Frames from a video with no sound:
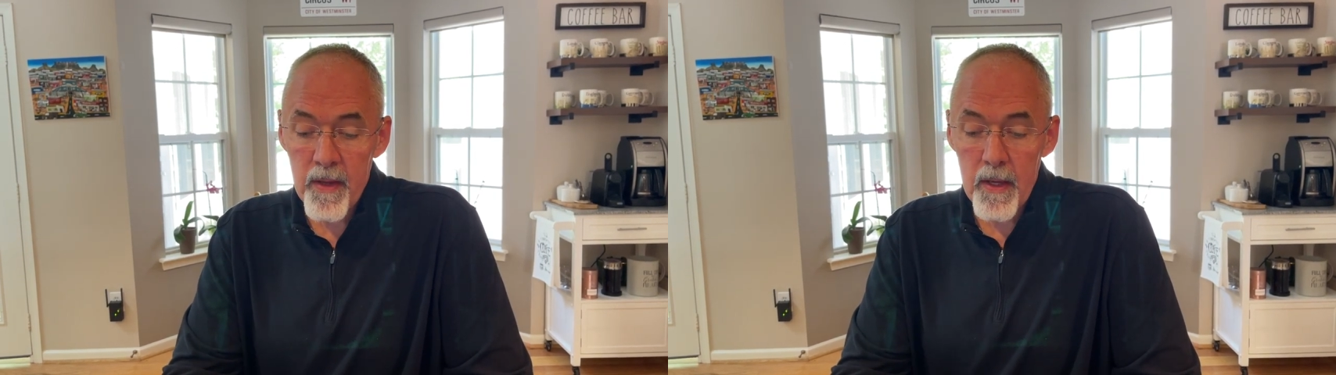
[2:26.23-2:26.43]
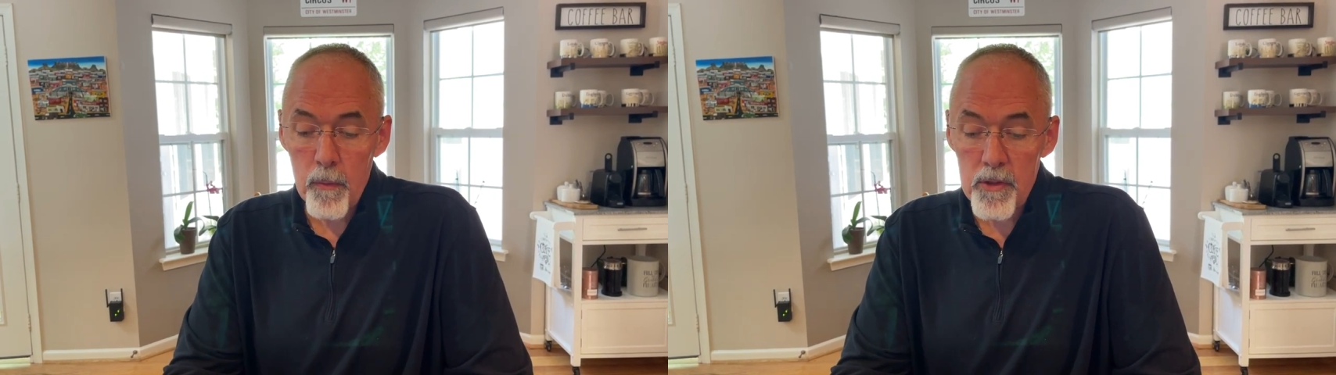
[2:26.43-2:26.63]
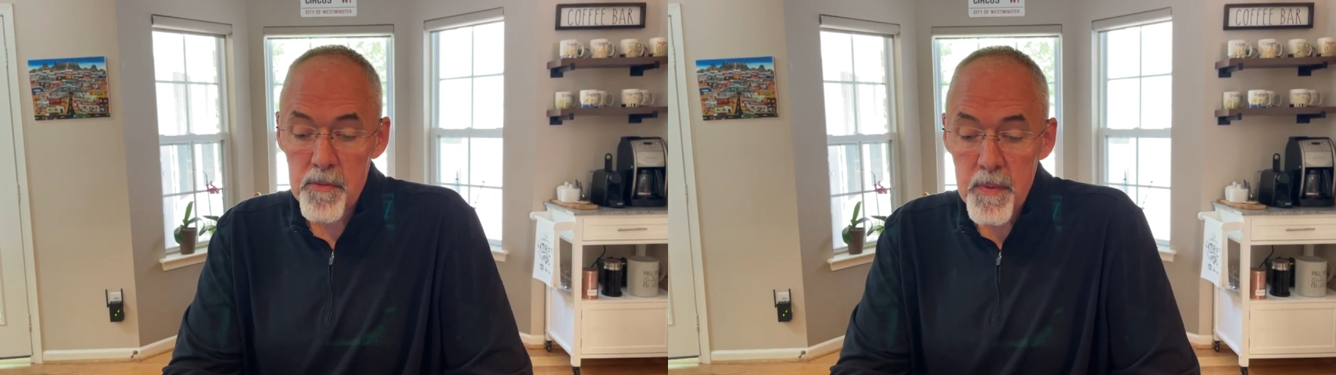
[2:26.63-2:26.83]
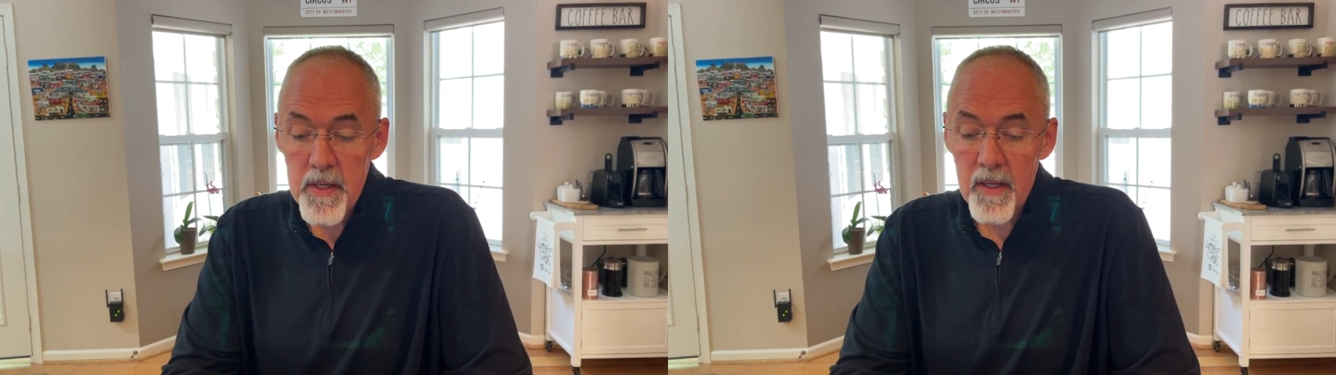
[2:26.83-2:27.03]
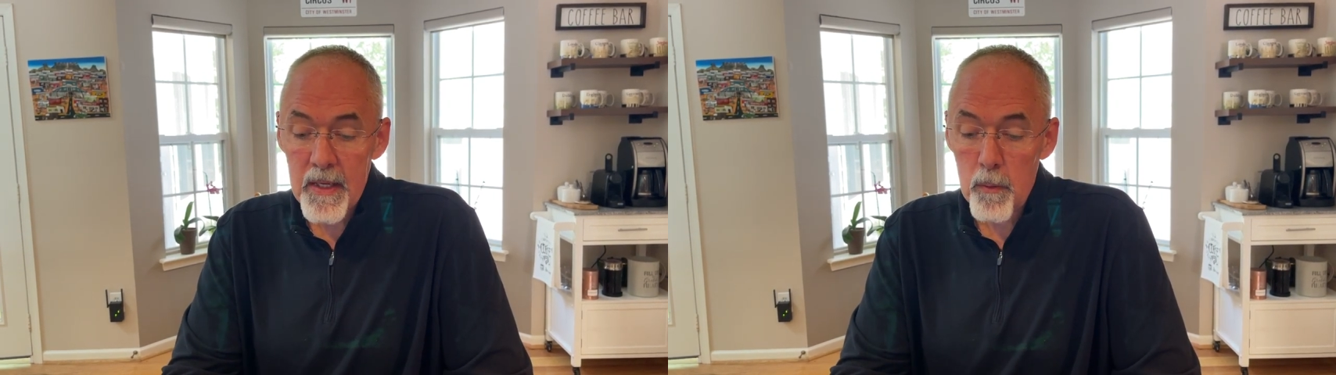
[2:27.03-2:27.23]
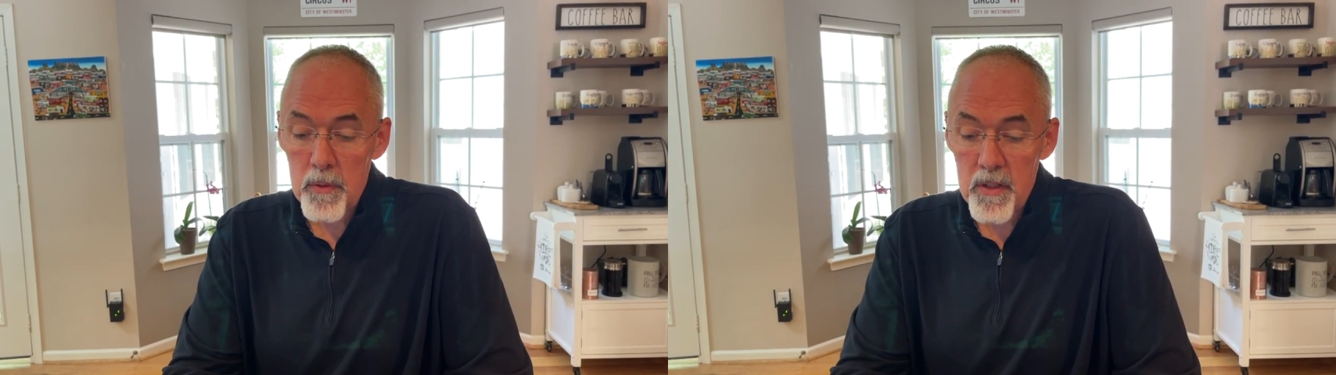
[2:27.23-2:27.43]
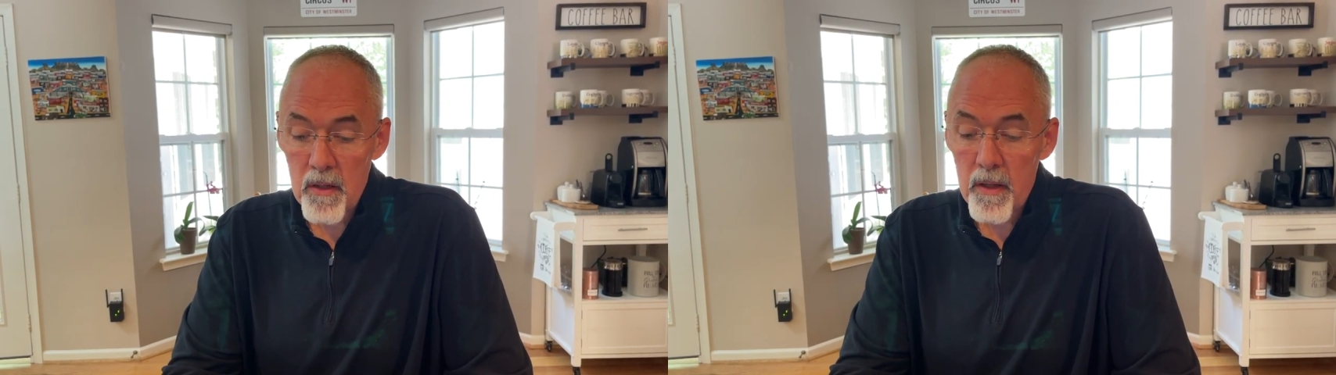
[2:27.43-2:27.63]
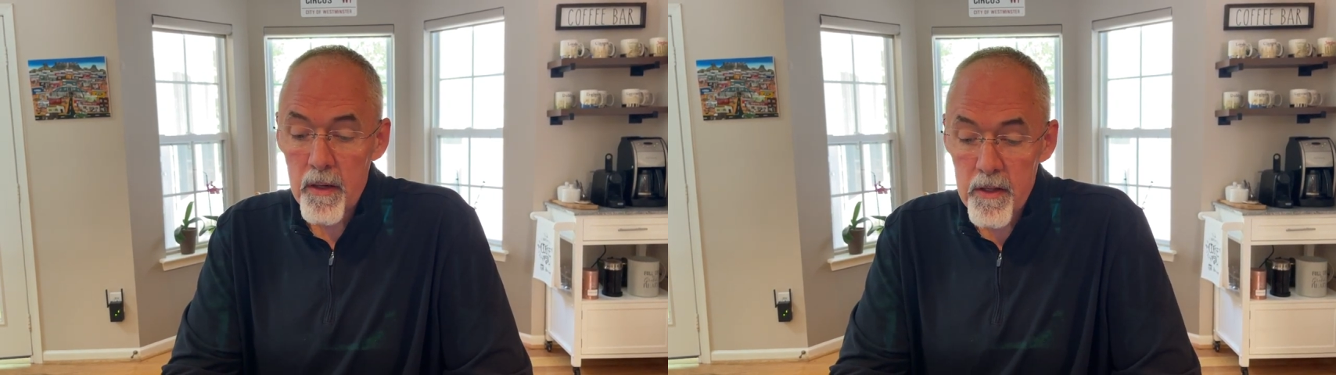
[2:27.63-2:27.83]
he will speak, and he will
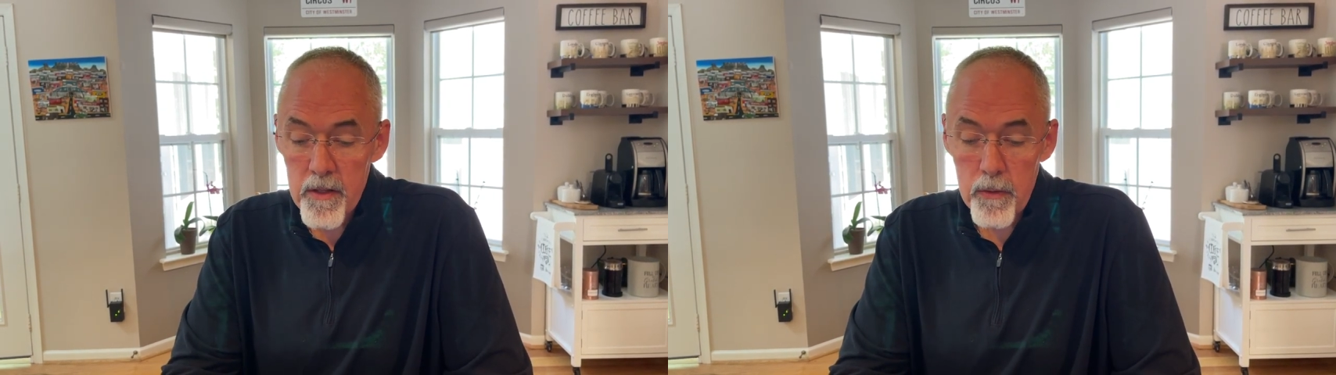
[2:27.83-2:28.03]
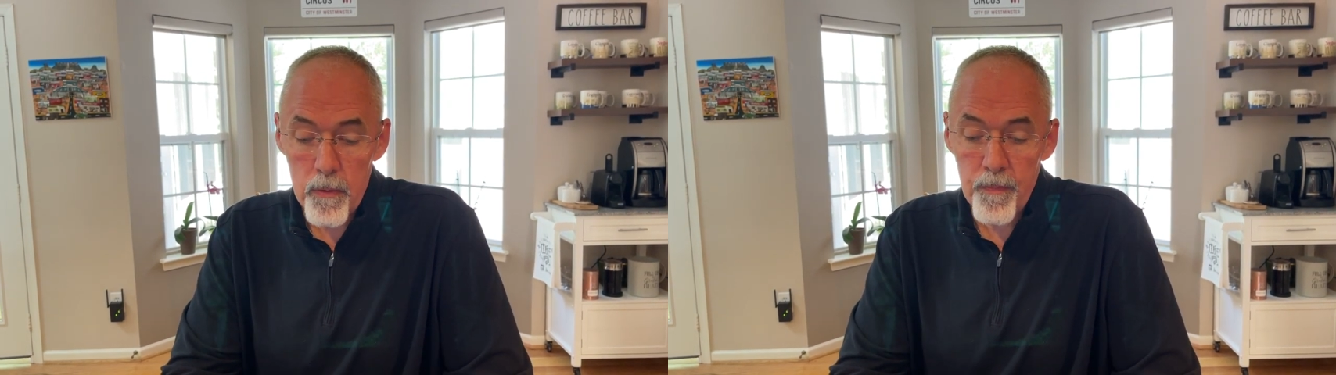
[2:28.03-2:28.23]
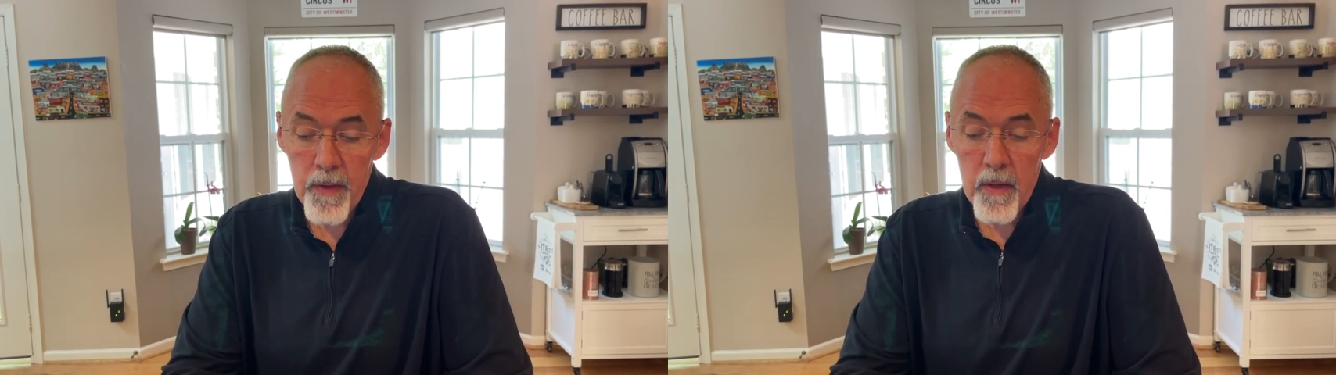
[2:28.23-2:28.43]
declare to you